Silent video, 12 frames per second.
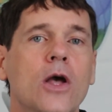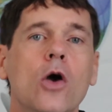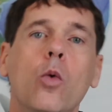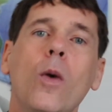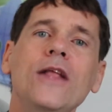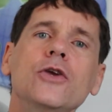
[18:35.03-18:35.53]

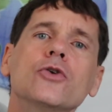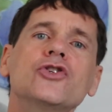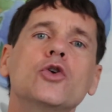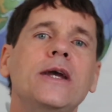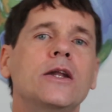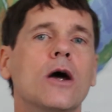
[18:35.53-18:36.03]
When you're
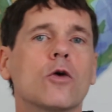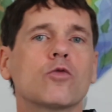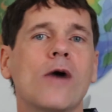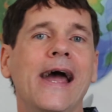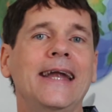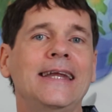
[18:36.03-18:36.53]
doing a
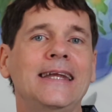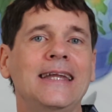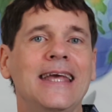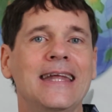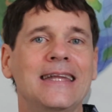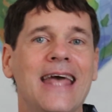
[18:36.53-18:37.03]

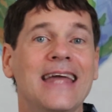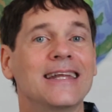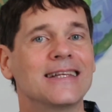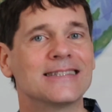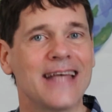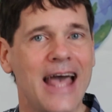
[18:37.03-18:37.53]
writing in an
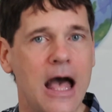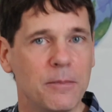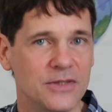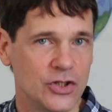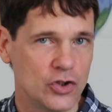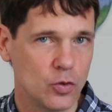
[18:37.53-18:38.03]
exam
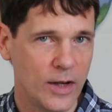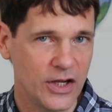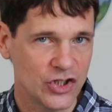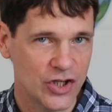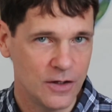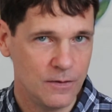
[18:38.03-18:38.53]

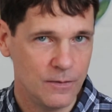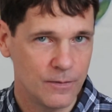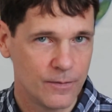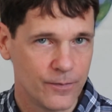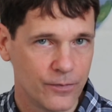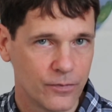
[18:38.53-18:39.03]
situation,
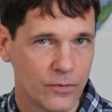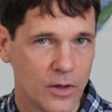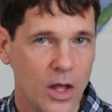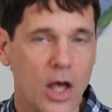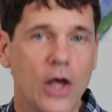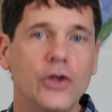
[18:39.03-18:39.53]

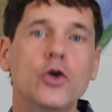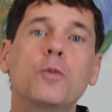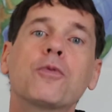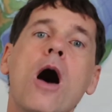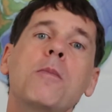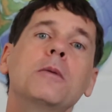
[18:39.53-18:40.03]
you
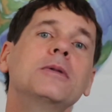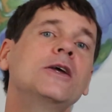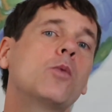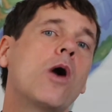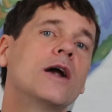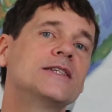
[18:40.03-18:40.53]
probably
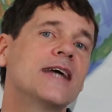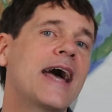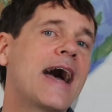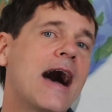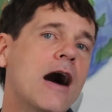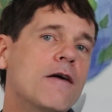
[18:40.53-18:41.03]
want to
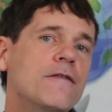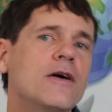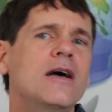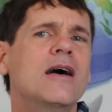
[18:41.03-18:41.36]
have,